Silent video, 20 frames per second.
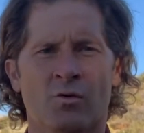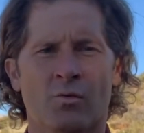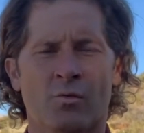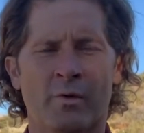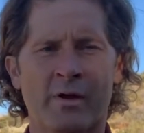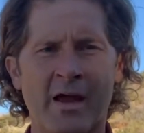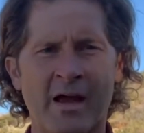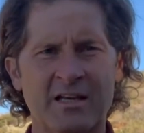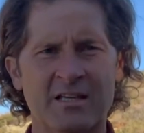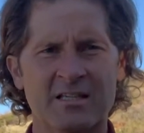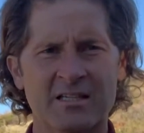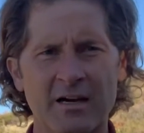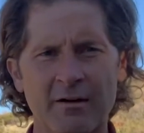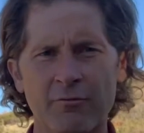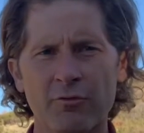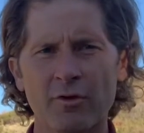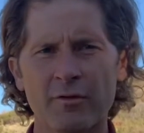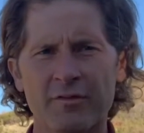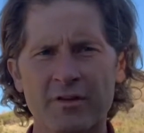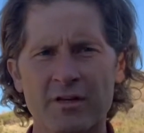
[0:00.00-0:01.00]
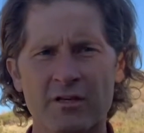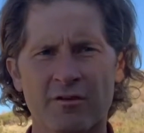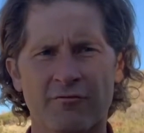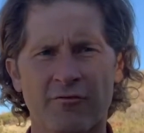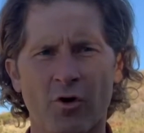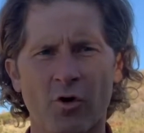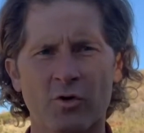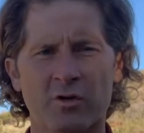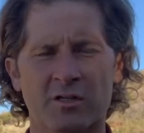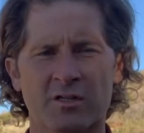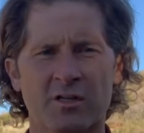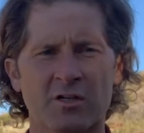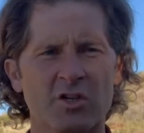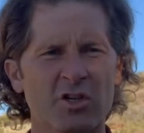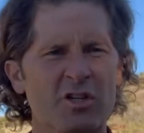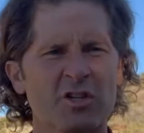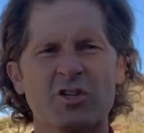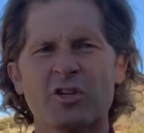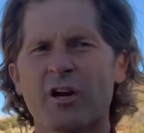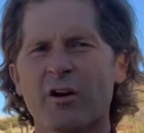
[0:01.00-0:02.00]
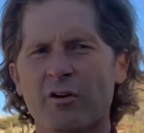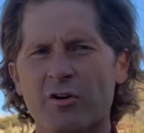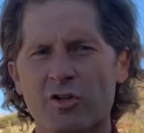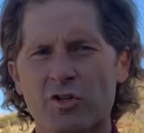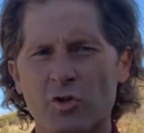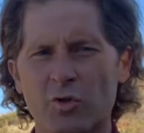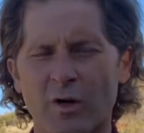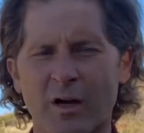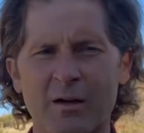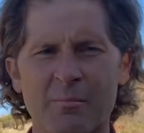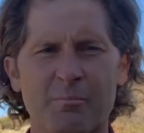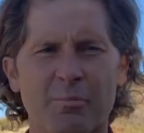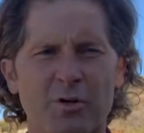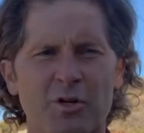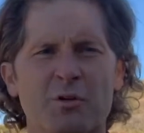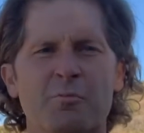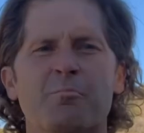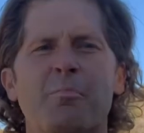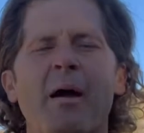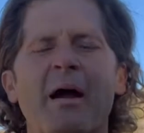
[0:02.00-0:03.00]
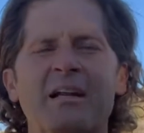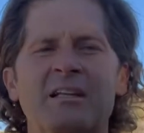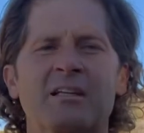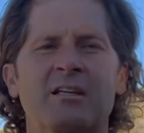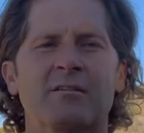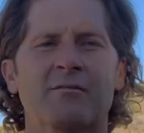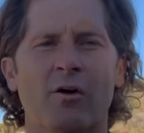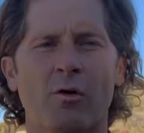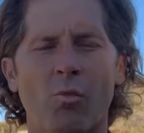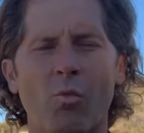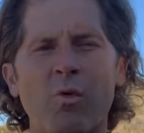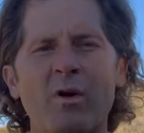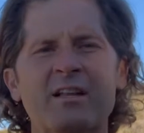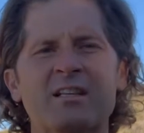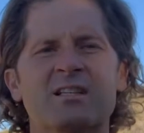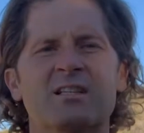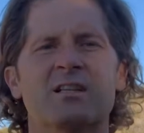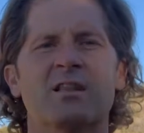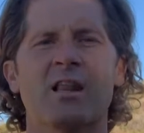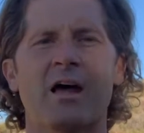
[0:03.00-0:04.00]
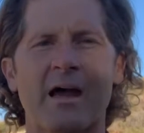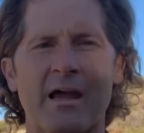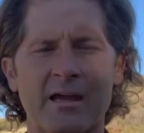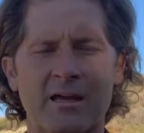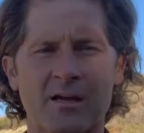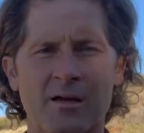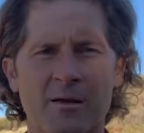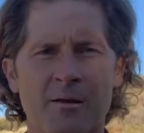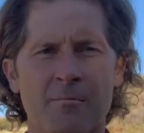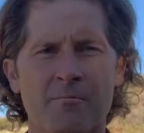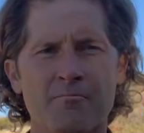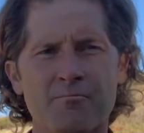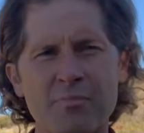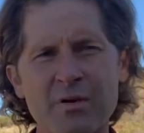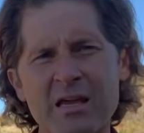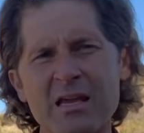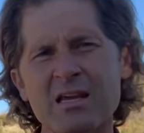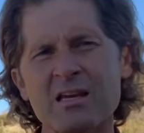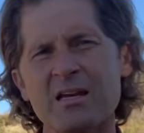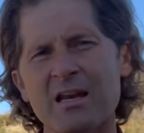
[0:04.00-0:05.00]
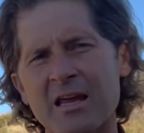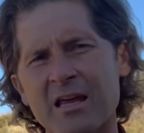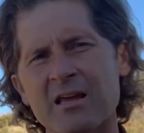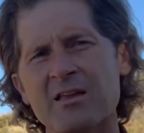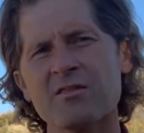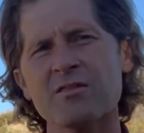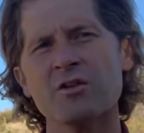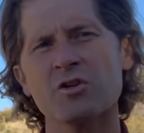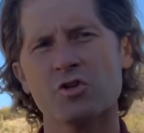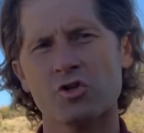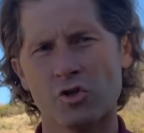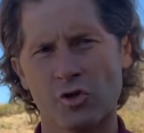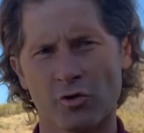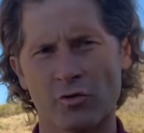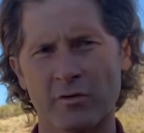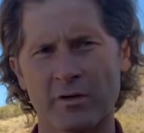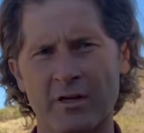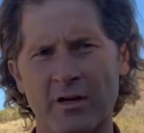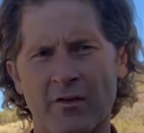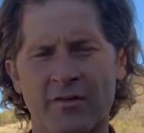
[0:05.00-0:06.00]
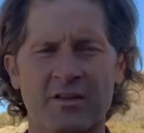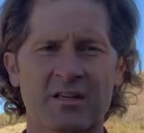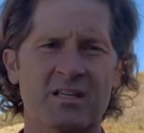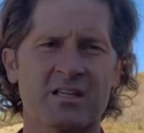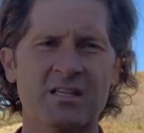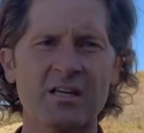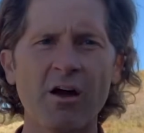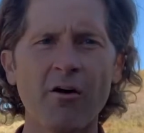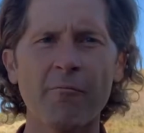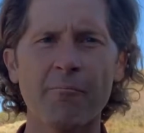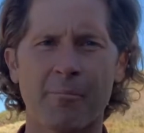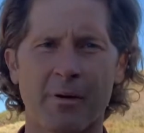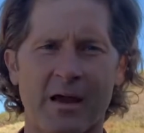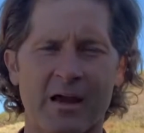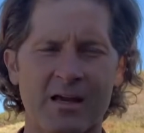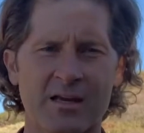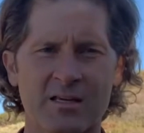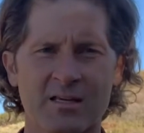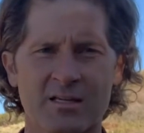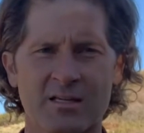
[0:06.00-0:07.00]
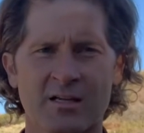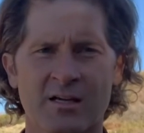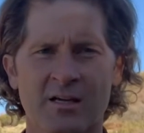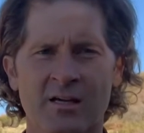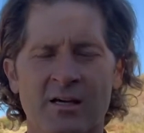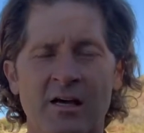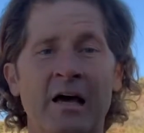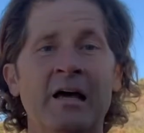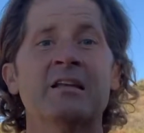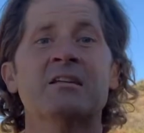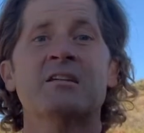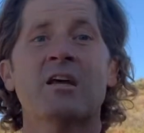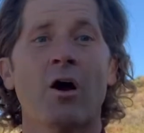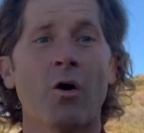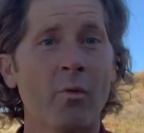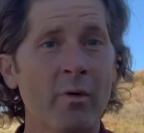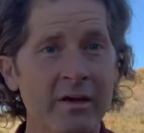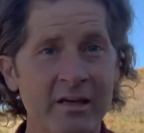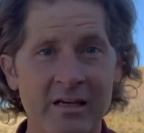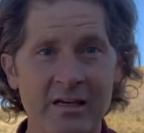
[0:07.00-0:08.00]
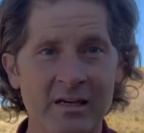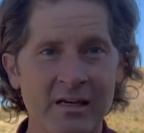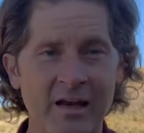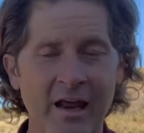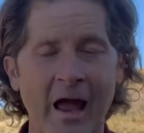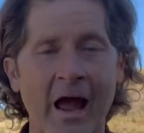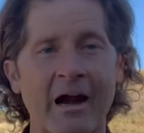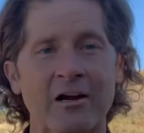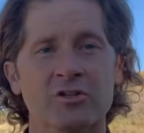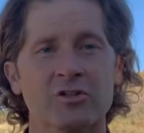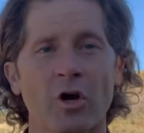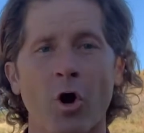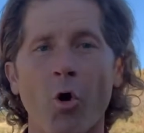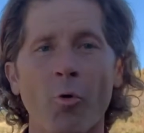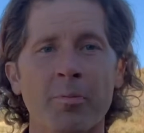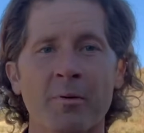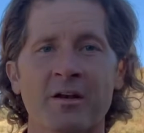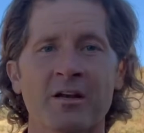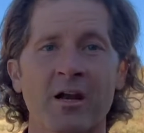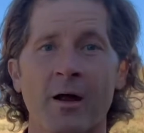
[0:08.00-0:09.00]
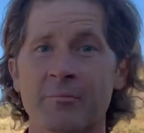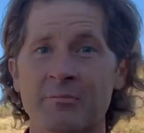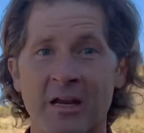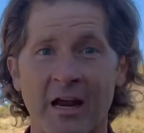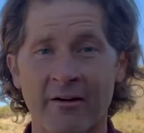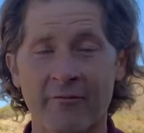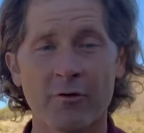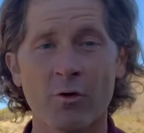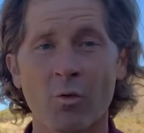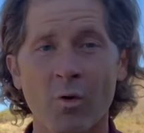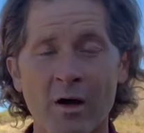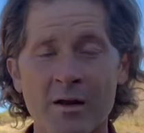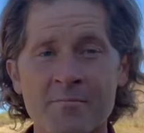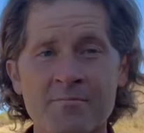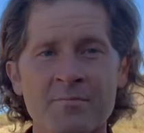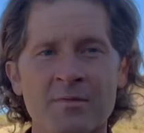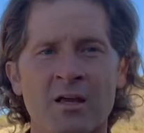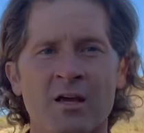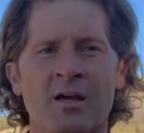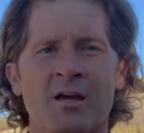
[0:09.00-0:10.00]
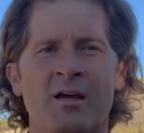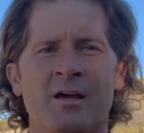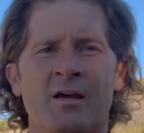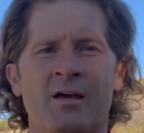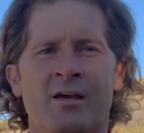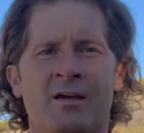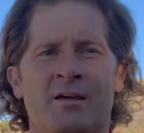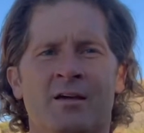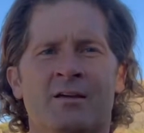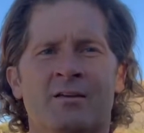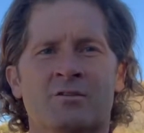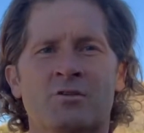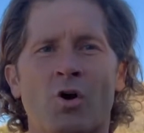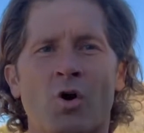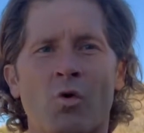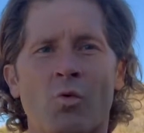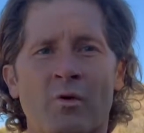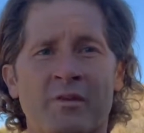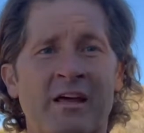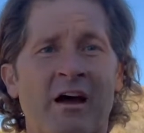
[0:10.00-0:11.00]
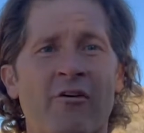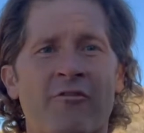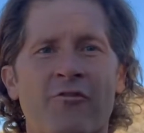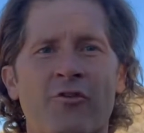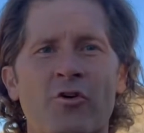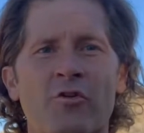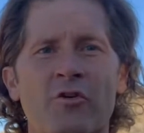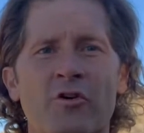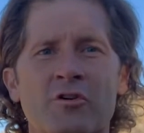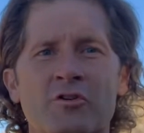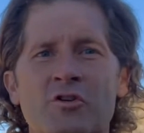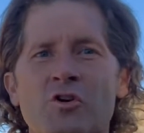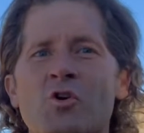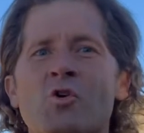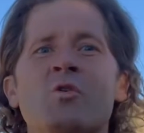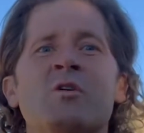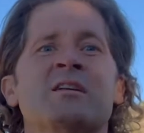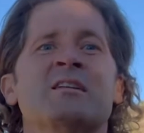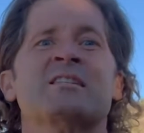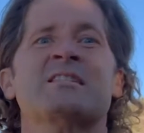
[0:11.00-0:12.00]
We asked several of these folks to just share a, a perspective on what it's like being in the journey on the self-paced until we can actually open it up to everyone. So without further ado,